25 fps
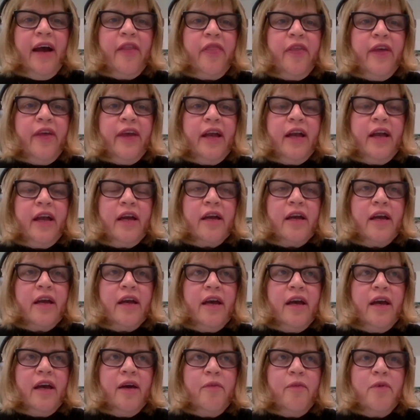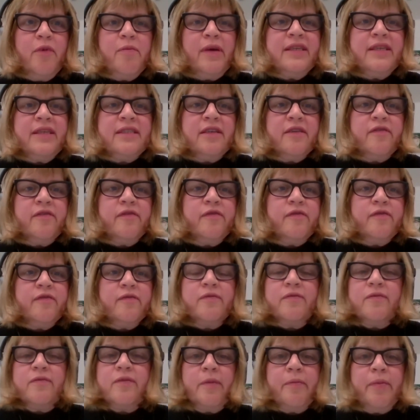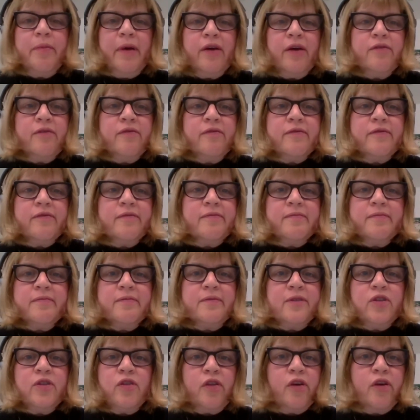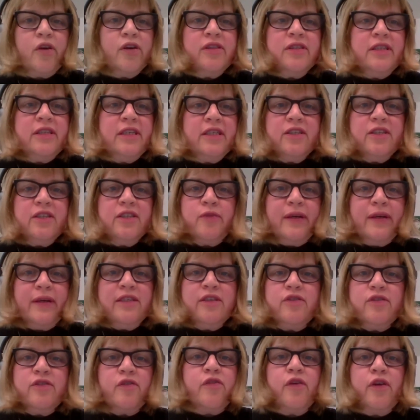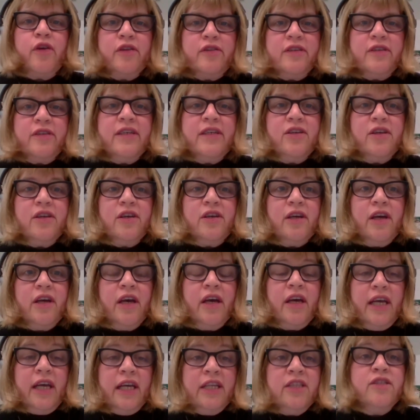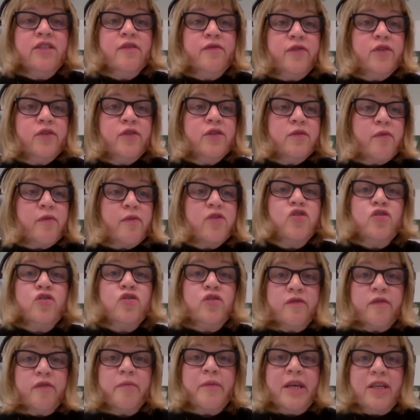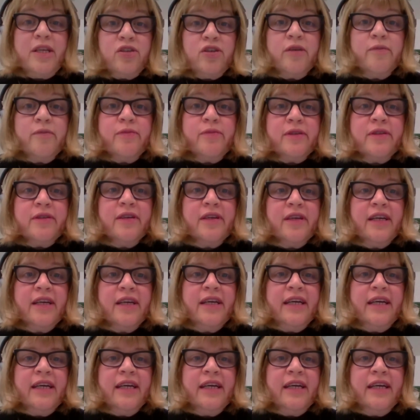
I think we must have about 20 to 30 interviews with Jews from Egypt.